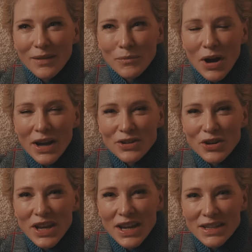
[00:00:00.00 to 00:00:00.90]
behind her
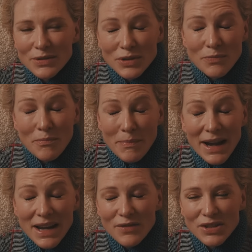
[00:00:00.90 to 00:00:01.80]
knees. It was
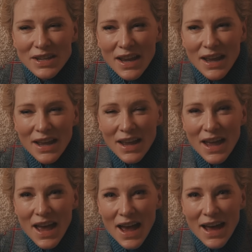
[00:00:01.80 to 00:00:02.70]
magnificent hair.
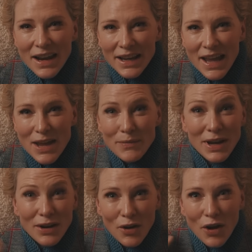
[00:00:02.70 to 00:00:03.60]
And I came
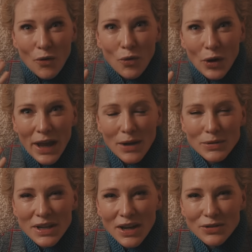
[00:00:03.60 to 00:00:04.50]
in and all her hair
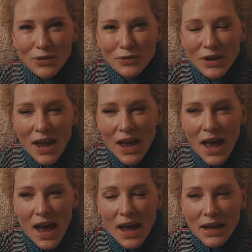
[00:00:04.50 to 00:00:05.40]
was cut off.
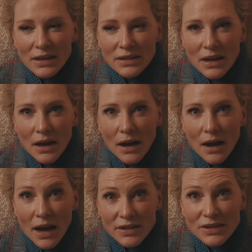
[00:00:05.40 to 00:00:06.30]
And
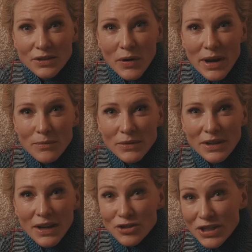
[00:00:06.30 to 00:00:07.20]
I screamed,
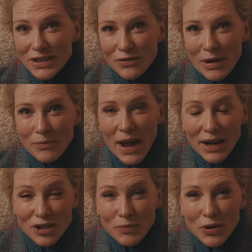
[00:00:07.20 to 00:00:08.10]
and she screamed back,
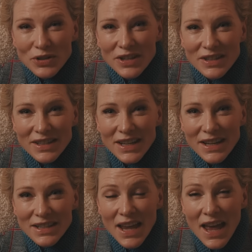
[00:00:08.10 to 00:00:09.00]
and she burst into
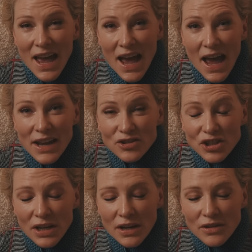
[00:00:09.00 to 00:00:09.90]
tears. And
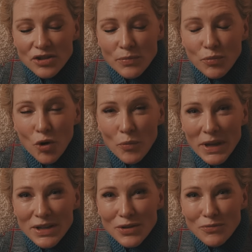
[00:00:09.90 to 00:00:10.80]
she brought me
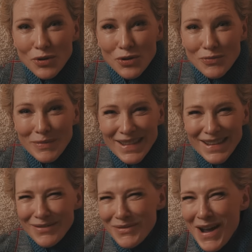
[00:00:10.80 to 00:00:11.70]
into the room, and
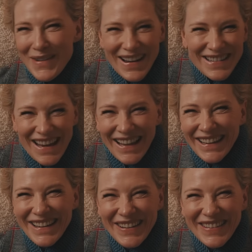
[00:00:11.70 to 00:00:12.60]
I'm
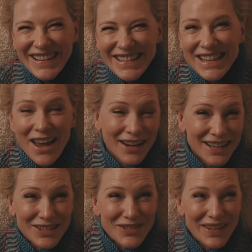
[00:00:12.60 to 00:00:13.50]
telling you this,
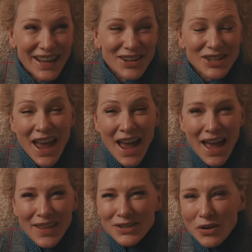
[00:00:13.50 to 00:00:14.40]
guess I'm on the couch.
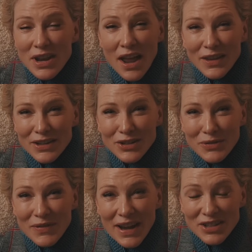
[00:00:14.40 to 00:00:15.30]
This has got nothing to do
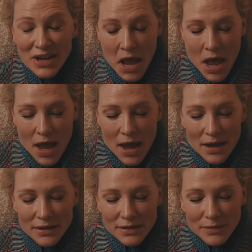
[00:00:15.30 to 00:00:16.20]
with fashion.
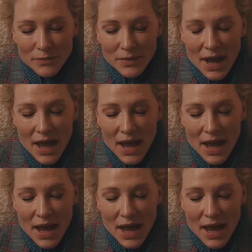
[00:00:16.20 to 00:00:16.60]
And her